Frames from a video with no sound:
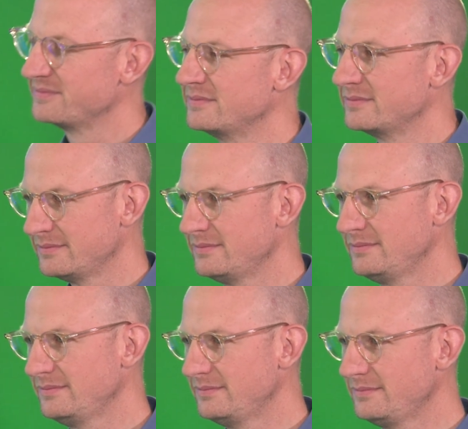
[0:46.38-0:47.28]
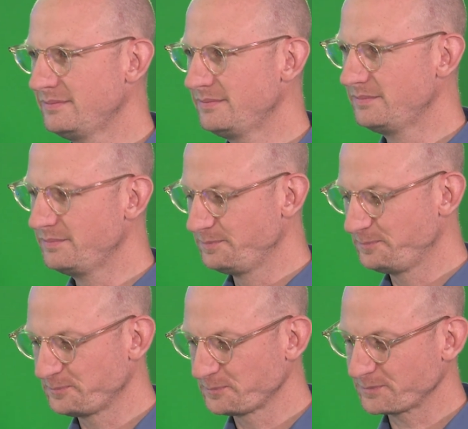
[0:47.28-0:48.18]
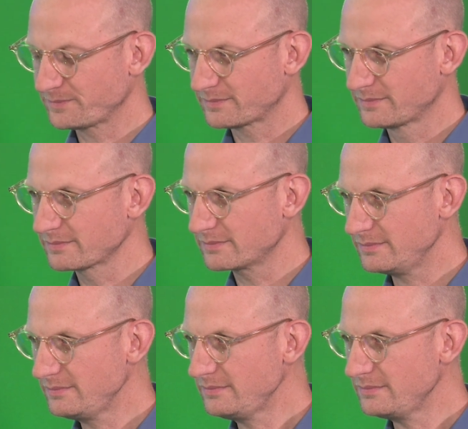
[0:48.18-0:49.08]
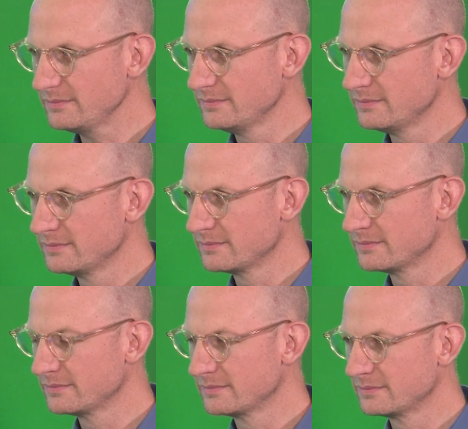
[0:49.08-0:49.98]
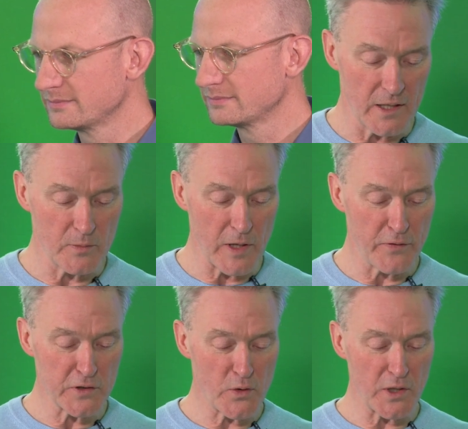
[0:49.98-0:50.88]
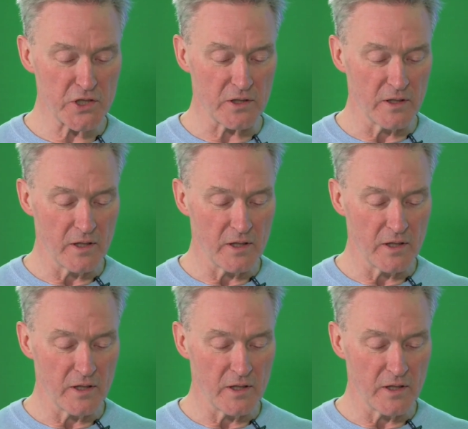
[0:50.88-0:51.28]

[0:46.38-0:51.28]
Arno is a technology manager in the stack pre-development. So Arno, my first question.